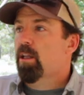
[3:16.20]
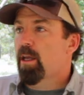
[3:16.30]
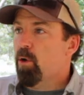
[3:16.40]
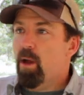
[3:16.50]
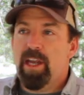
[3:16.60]

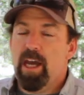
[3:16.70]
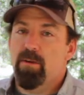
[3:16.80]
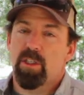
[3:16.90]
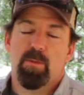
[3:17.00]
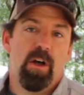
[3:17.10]
they probably had
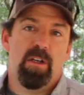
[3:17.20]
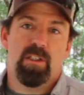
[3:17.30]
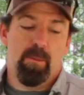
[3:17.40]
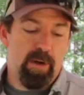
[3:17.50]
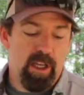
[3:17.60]
to respond to
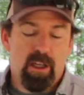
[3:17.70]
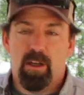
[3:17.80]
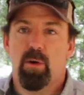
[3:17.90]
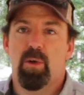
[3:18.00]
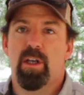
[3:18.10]
somebody
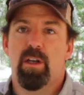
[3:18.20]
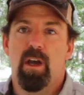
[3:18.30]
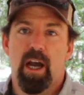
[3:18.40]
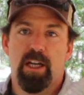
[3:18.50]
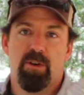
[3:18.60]
who didn't
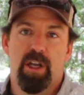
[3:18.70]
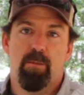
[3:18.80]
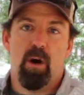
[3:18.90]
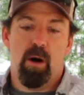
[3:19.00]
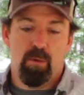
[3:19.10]
hydrate
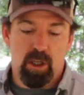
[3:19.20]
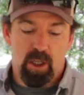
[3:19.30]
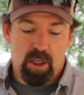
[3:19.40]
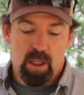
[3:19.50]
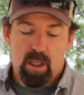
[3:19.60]
properly.
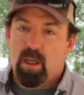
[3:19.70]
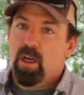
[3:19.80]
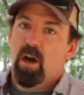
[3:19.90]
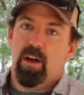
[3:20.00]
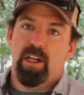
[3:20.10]

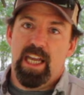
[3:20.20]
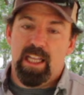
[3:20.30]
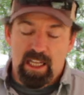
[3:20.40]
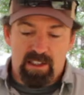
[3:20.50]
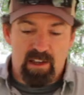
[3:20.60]
On a day
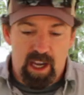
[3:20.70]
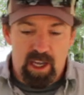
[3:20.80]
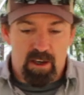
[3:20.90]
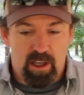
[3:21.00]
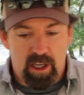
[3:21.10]
like today,
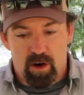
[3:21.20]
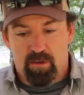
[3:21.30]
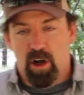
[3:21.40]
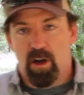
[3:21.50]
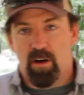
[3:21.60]
it could get
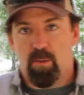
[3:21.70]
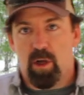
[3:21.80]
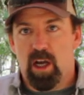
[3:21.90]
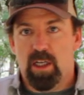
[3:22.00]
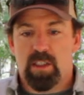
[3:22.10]
over one hundred
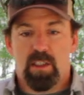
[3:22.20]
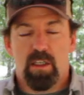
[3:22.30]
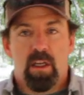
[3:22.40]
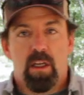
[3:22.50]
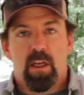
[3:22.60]
plus.
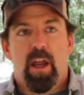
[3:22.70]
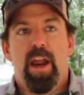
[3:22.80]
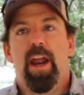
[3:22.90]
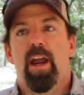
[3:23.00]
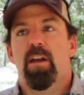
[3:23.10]

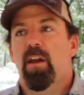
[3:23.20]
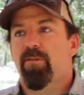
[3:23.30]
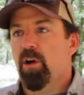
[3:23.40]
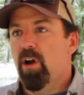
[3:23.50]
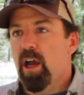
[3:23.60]
And
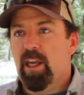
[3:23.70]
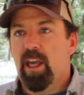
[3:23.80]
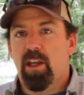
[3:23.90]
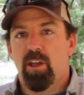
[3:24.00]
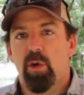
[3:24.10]
if you're
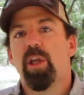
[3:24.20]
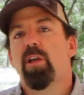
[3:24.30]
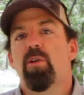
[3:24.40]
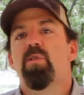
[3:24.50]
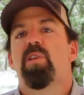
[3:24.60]
hiking, you
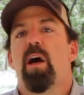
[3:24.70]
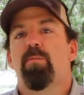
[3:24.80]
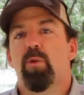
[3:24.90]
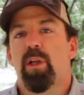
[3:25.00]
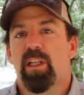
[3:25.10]
can lose
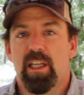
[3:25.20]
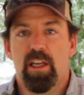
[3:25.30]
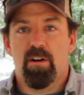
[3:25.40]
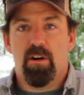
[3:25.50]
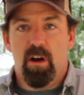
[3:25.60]
up to a
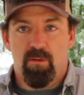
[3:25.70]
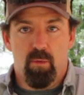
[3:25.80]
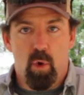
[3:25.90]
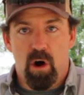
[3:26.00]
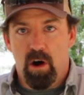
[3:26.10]
liter
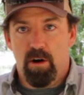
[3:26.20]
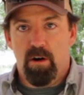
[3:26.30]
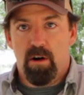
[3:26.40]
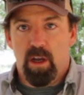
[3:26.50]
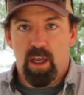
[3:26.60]
of
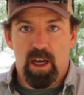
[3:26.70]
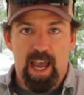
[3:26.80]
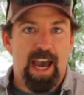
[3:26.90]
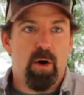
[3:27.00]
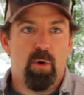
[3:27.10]
water an
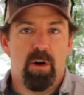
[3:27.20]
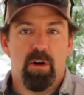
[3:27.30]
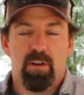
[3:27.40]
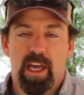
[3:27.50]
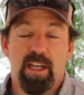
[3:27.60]

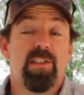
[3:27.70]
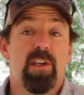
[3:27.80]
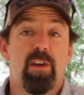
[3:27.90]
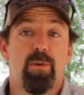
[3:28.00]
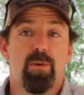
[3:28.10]
hour. That is
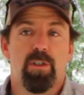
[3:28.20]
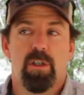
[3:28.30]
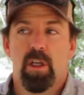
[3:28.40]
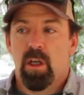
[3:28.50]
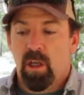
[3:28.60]
huge.